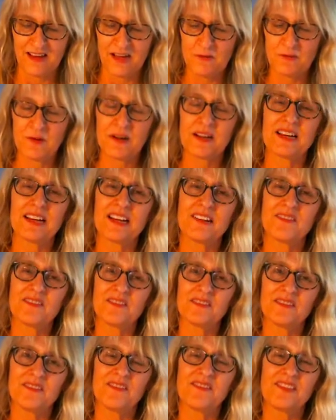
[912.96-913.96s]
And where can I
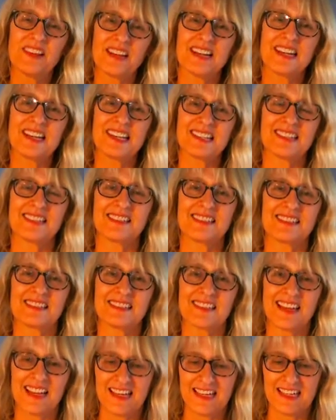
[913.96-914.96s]
fit it into
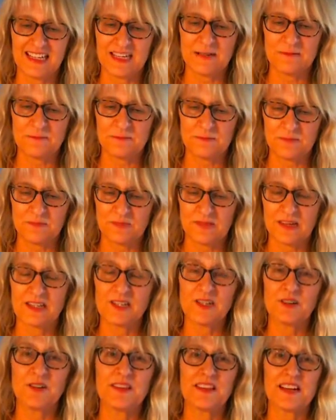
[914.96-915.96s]
society?
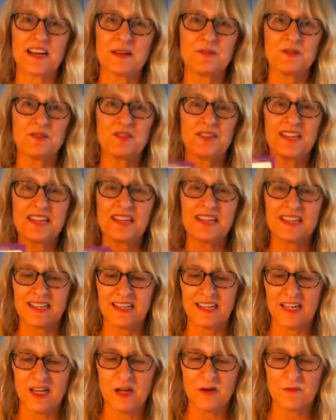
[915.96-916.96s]
Knowing that I'm unique,
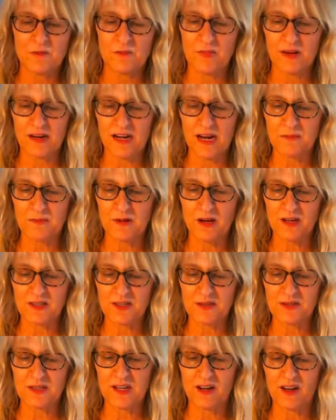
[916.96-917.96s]
but I'm not
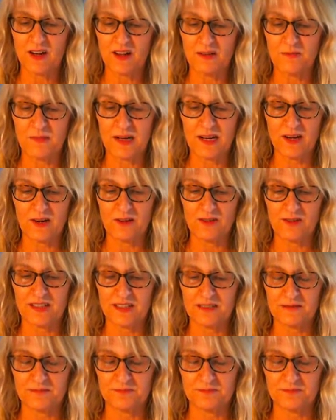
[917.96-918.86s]
doing it all on my own.